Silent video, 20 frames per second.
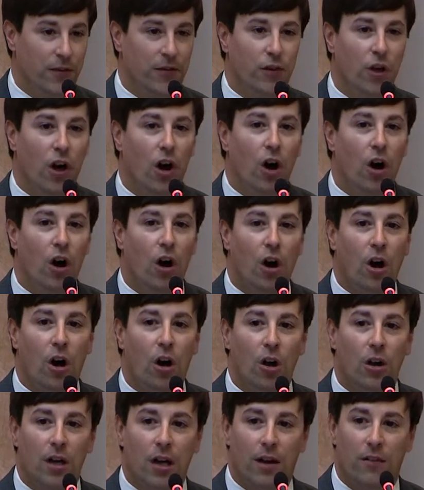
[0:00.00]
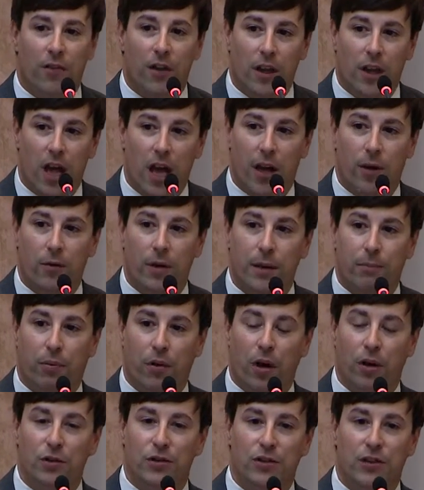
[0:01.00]
to all of the lottery
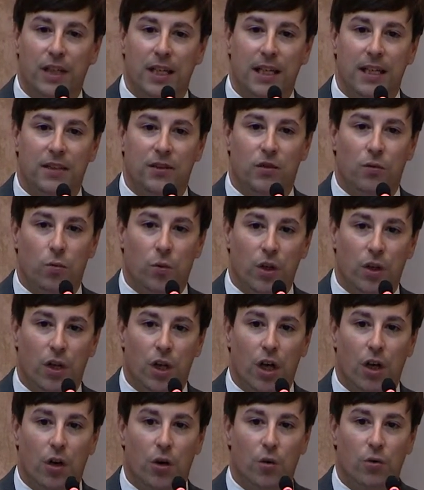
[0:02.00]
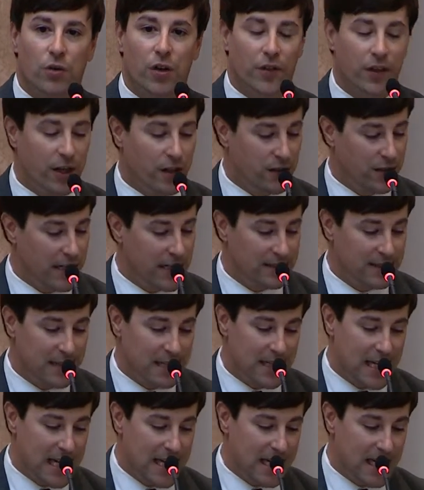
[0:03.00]
proceeds would go to their
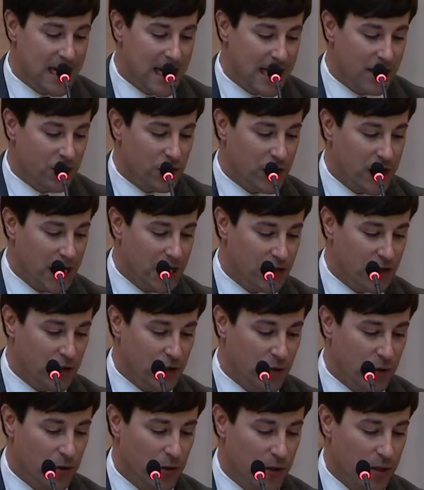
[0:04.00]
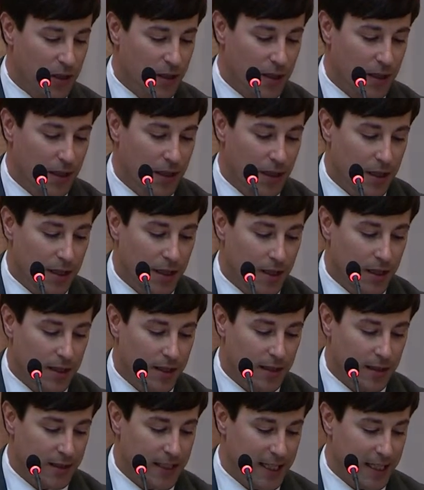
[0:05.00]
designated educational
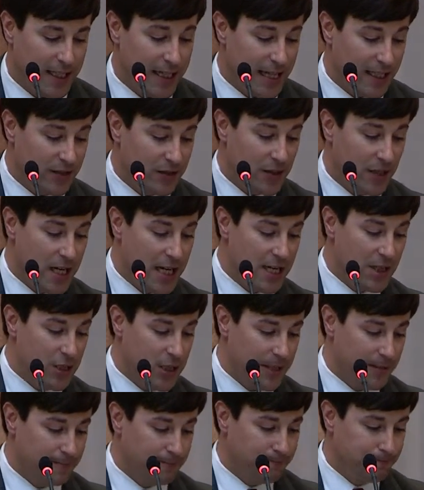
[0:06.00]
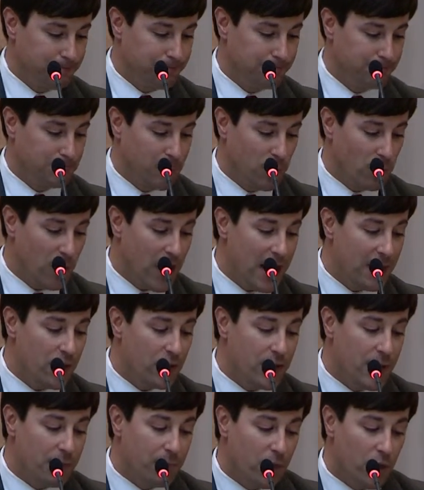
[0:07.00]
de- destination. But rather
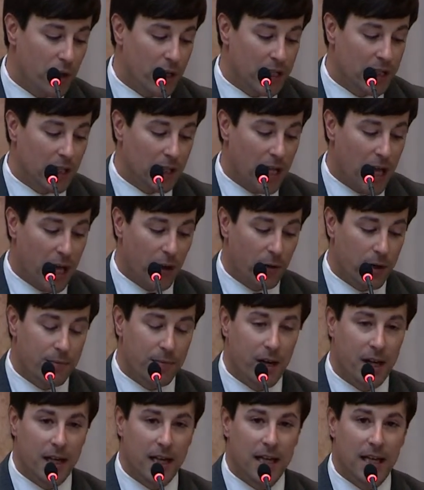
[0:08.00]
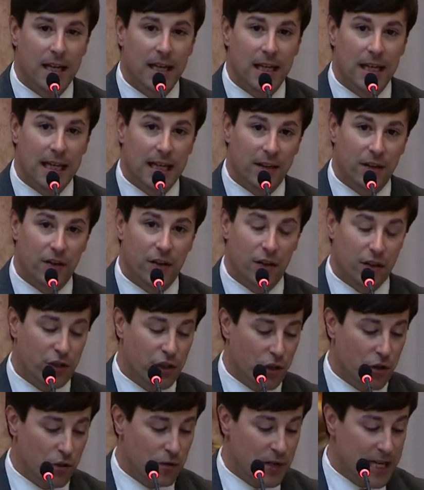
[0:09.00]
than putting the lottery money into the
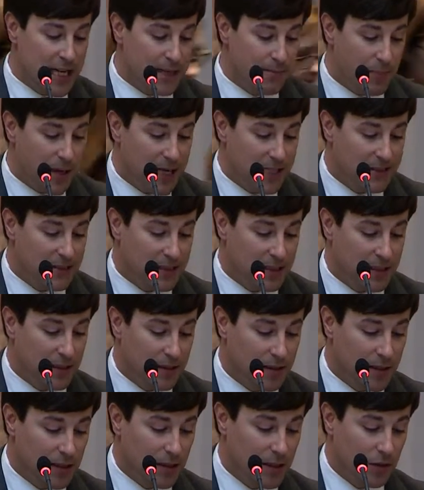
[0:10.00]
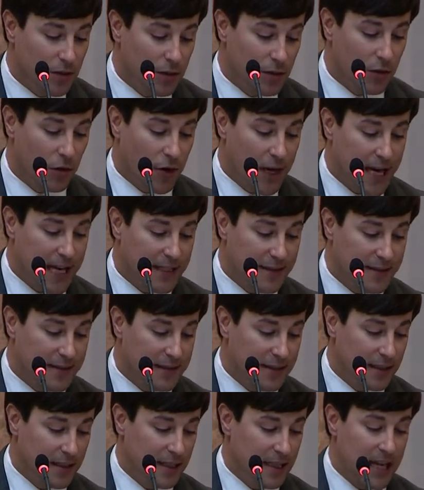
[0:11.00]
two need based
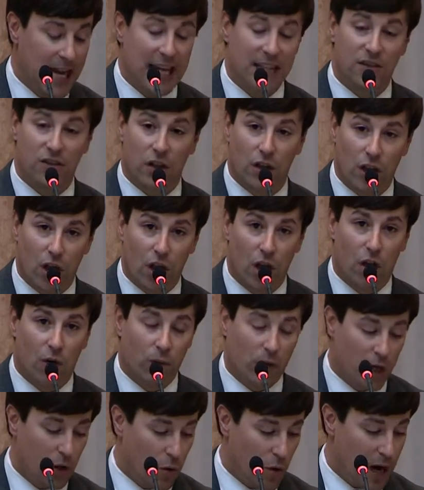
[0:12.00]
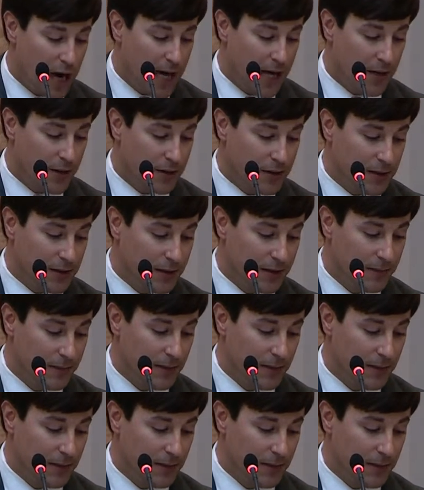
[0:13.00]
grants as the law requires,